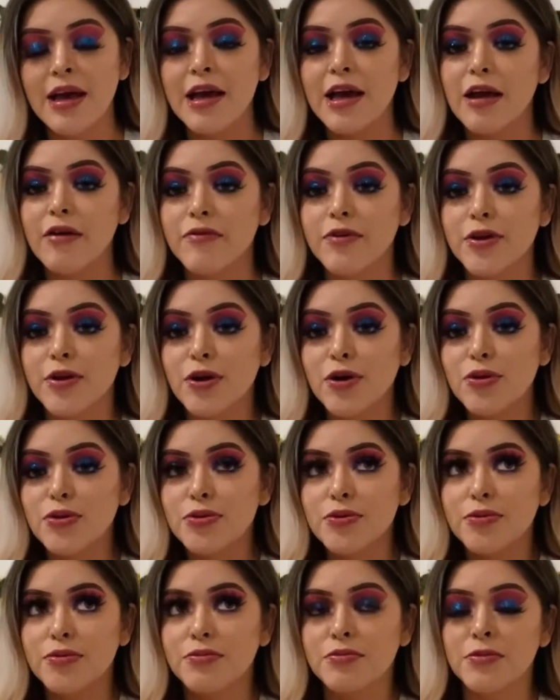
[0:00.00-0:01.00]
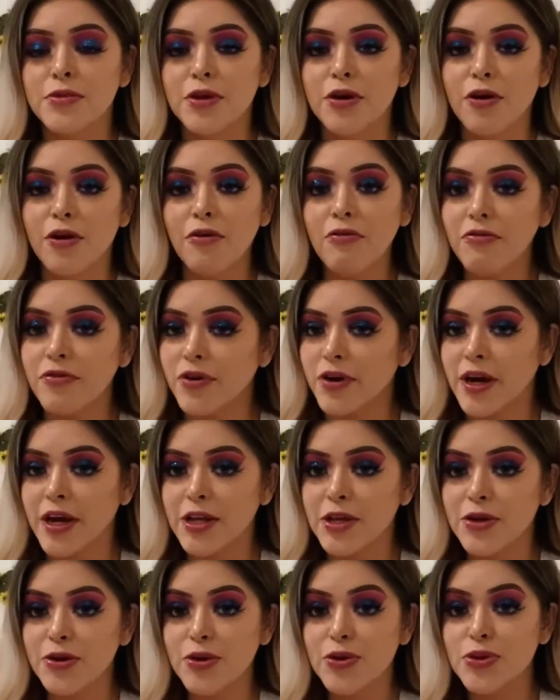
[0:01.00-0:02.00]
If you don't go for it,
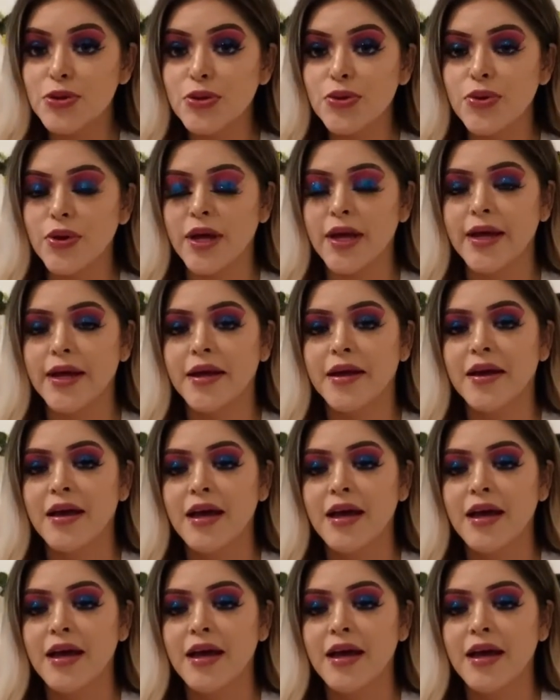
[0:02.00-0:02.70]
you don't do it.